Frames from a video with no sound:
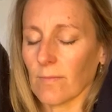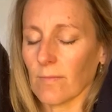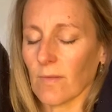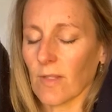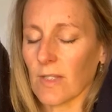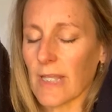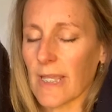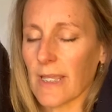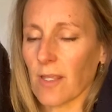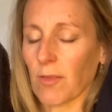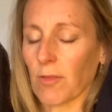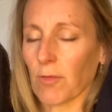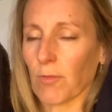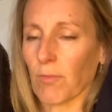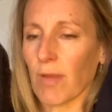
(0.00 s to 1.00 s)
Taking
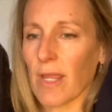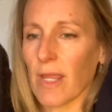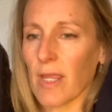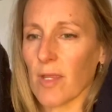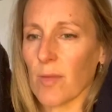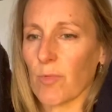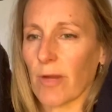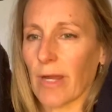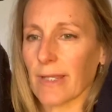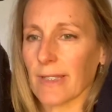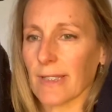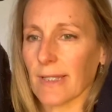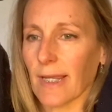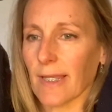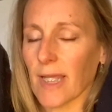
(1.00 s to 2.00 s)
3 breaths
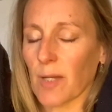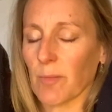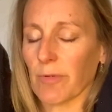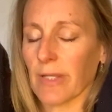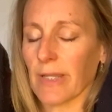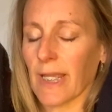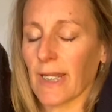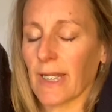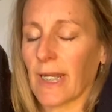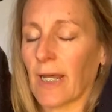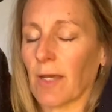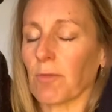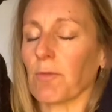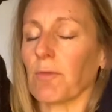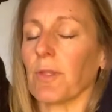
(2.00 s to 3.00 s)
like that, breathing in and
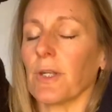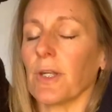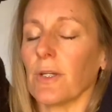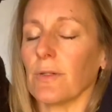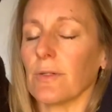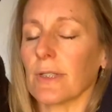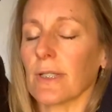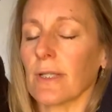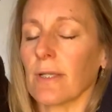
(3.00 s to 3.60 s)
out through the nose.